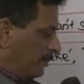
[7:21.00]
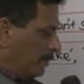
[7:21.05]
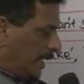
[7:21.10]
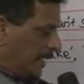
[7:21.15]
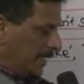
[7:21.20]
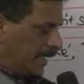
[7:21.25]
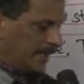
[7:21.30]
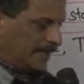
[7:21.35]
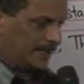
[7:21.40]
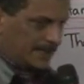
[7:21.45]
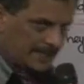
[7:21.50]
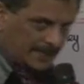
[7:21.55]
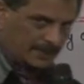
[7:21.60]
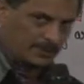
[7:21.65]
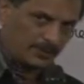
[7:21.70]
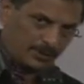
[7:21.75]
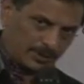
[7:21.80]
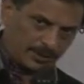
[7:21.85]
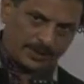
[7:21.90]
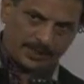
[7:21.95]
but it is the
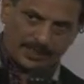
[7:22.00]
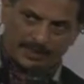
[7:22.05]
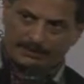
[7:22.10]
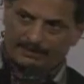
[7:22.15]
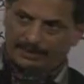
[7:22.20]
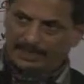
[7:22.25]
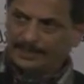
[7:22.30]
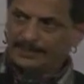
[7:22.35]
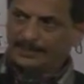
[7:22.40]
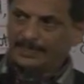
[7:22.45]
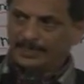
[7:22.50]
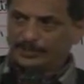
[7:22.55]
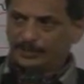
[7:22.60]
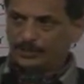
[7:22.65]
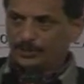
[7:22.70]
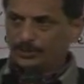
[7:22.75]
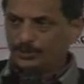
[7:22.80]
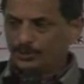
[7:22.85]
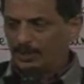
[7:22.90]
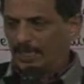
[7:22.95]
good thing, right thing
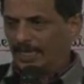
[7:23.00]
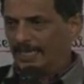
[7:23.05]
to do.